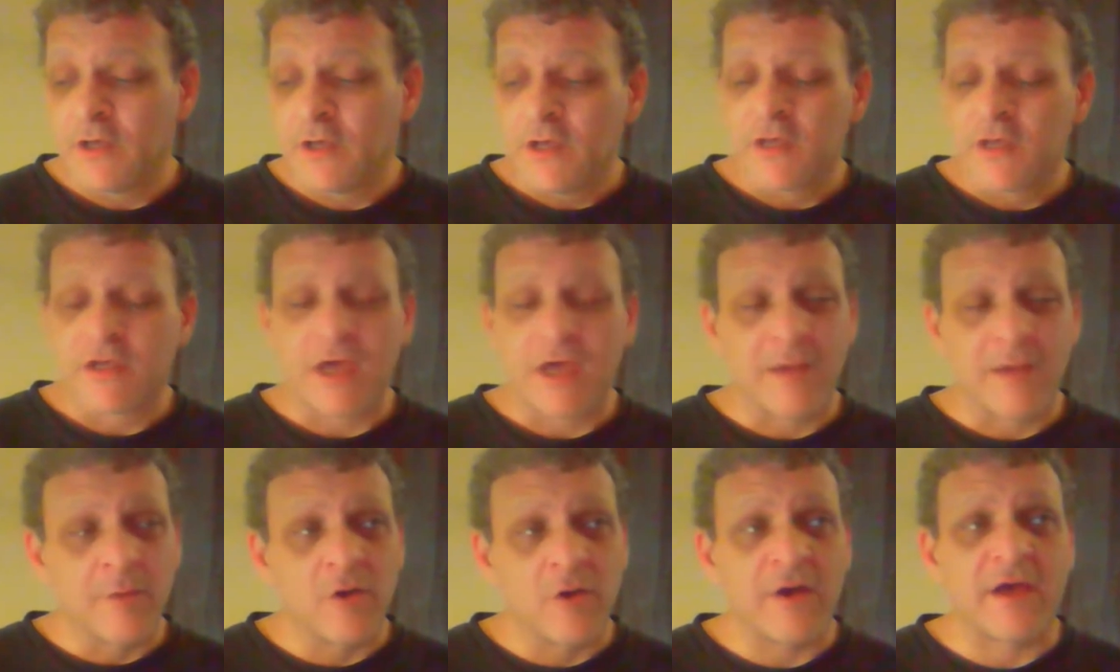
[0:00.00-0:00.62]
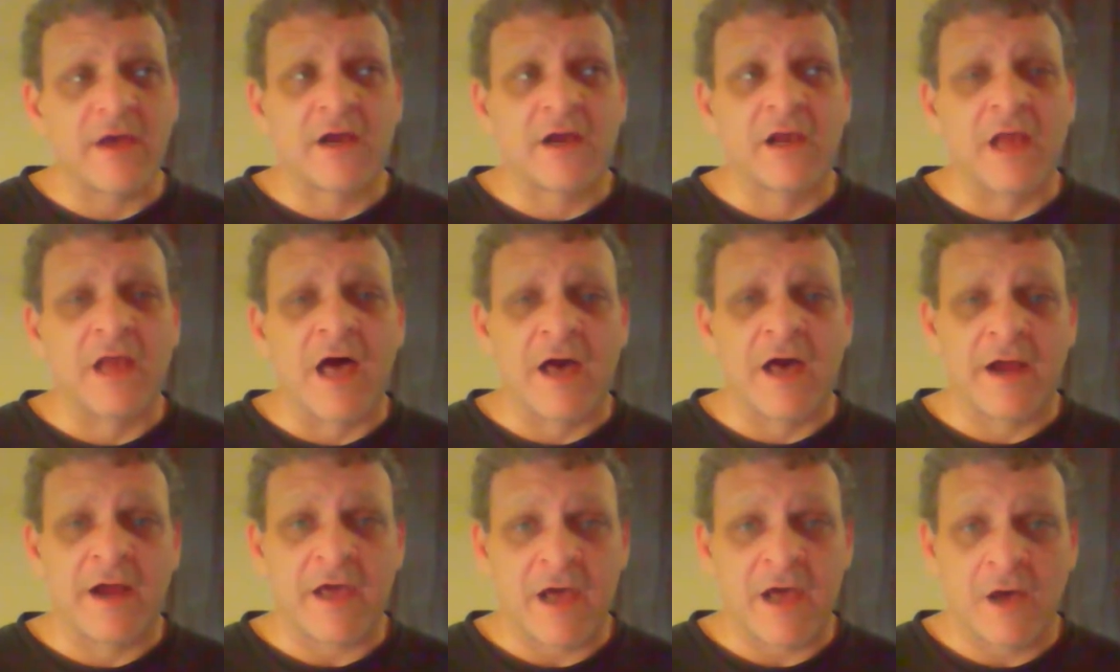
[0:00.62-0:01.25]
Gabriel had a
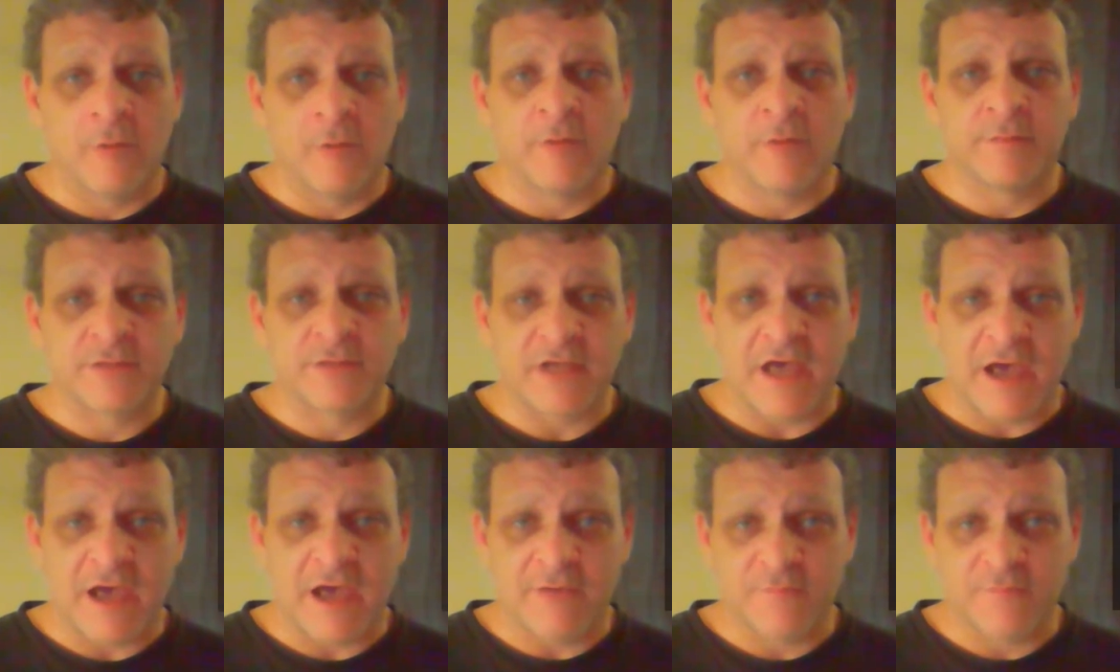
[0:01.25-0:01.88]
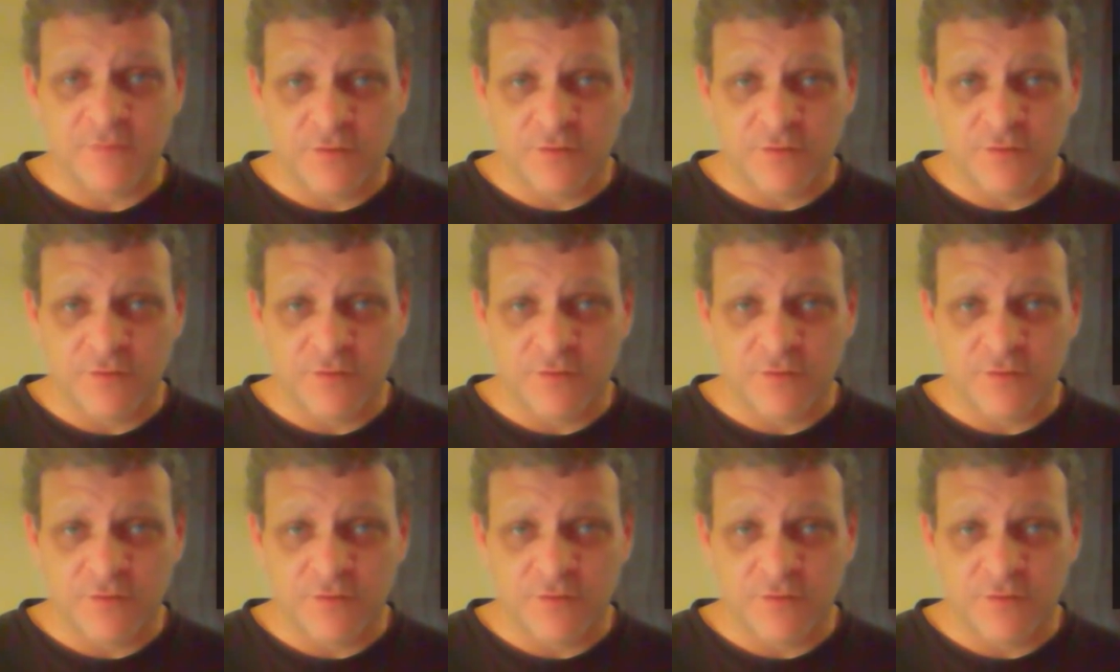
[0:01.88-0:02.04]
lot of albums after